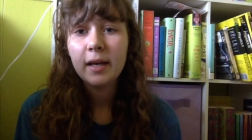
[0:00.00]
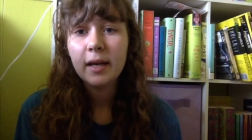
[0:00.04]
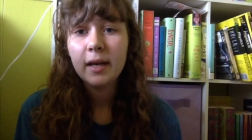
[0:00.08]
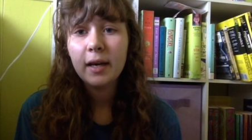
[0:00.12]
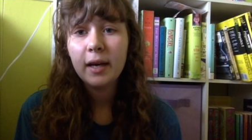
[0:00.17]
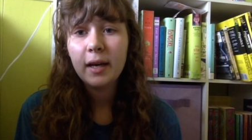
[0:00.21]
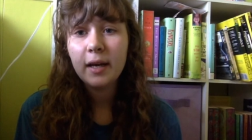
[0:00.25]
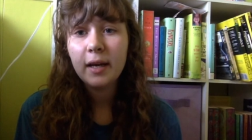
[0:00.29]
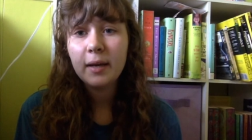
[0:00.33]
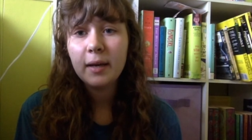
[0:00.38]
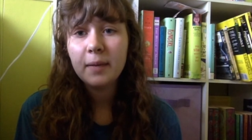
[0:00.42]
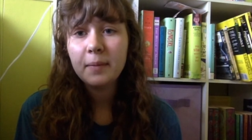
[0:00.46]

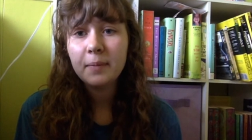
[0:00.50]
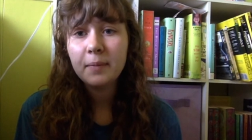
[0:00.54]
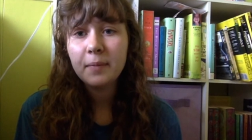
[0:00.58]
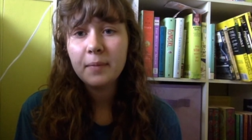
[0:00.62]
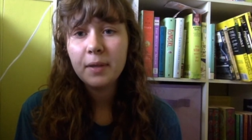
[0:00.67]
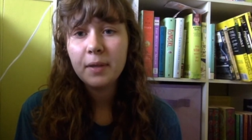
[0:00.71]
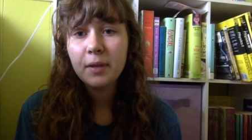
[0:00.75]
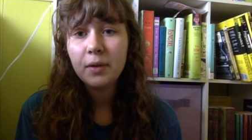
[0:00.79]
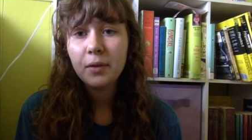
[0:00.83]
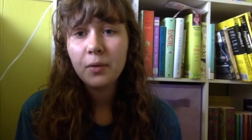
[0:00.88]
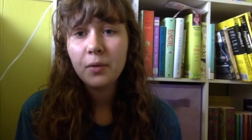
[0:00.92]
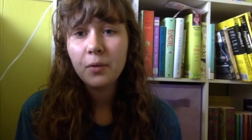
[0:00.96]
Um,
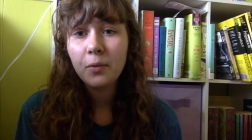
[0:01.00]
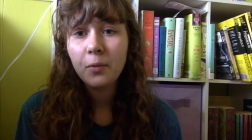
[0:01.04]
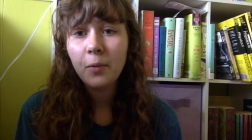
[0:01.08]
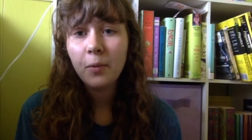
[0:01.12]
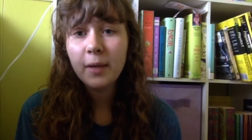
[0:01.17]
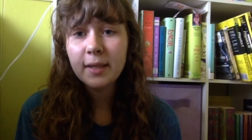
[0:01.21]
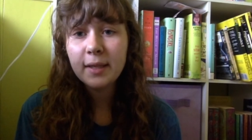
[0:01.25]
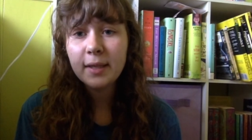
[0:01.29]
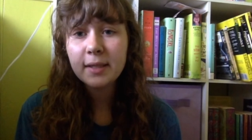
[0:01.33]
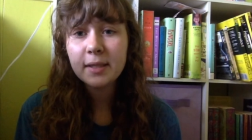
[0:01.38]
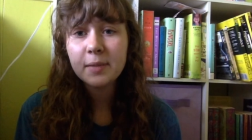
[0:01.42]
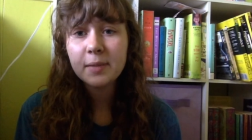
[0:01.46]

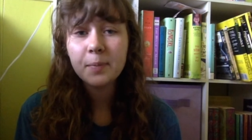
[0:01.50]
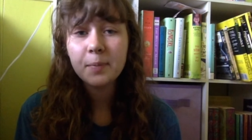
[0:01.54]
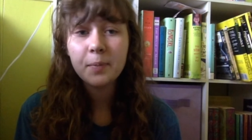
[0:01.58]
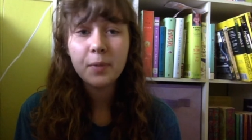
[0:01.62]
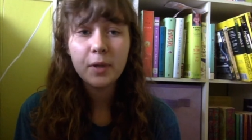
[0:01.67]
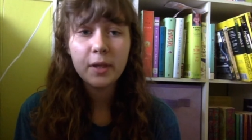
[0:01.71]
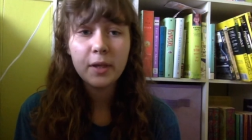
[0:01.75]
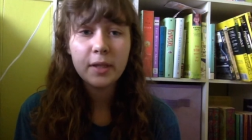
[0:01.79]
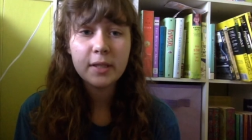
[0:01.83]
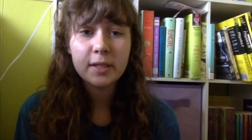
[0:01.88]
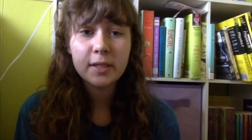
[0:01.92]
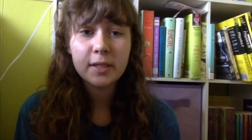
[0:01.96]
what
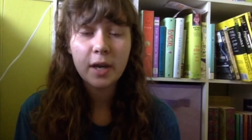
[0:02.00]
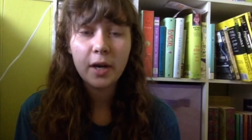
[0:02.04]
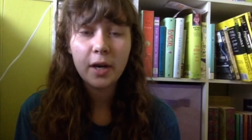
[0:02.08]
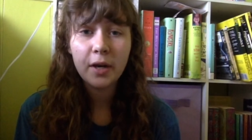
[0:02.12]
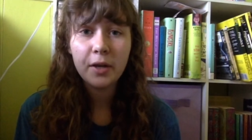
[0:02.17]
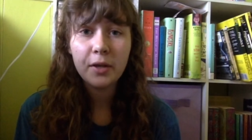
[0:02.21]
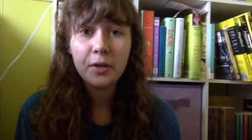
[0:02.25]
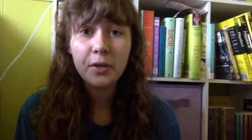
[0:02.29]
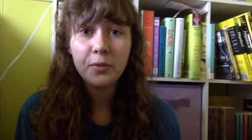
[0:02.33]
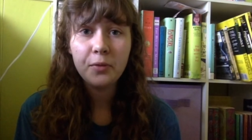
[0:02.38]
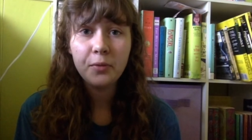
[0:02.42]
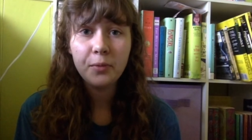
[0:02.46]
books are
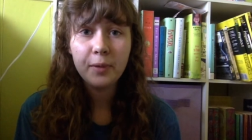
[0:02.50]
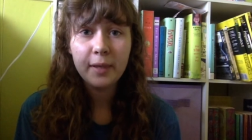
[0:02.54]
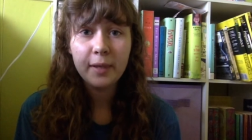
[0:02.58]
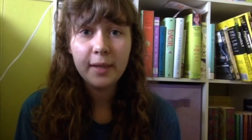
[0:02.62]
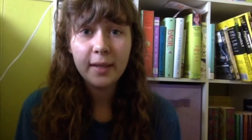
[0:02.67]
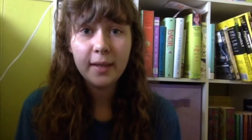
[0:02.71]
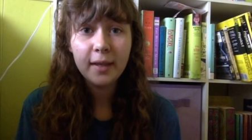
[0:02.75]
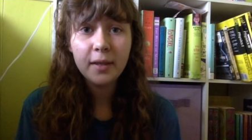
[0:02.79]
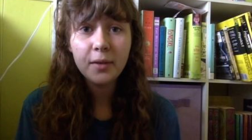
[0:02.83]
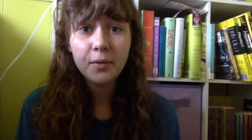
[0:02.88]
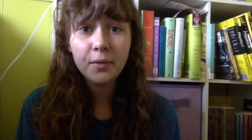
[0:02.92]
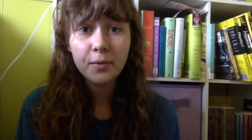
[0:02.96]
you
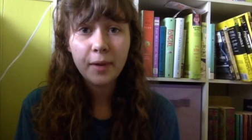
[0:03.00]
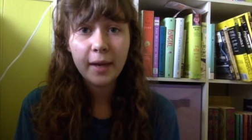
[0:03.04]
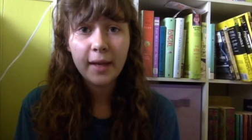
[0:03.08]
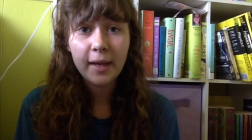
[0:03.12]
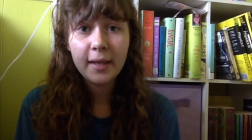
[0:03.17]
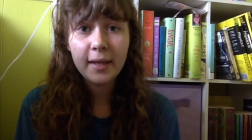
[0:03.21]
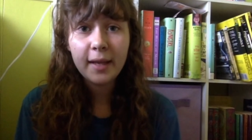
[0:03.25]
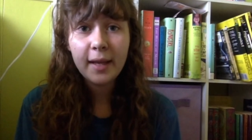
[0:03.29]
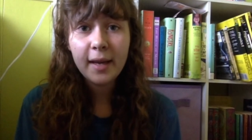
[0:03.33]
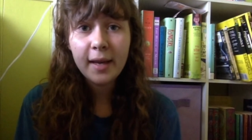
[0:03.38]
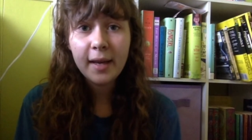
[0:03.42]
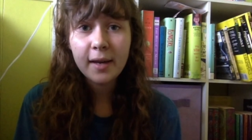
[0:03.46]
reading
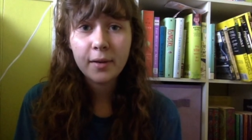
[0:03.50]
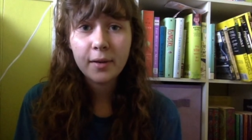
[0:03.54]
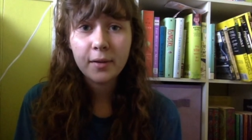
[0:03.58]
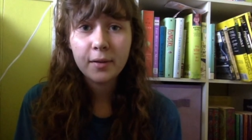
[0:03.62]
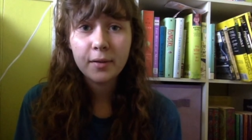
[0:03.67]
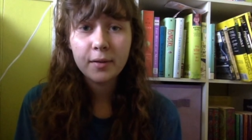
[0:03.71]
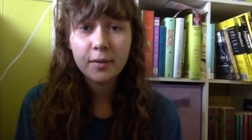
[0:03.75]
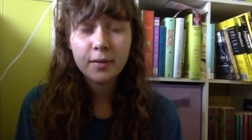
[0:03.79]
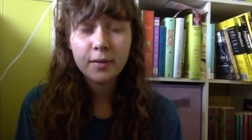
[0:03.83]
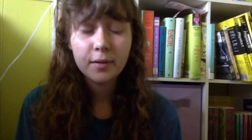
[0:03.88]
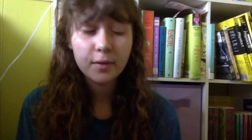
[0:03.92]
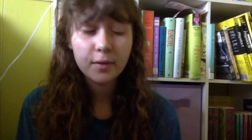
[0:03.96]
right
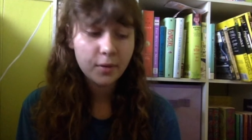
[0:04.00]
now?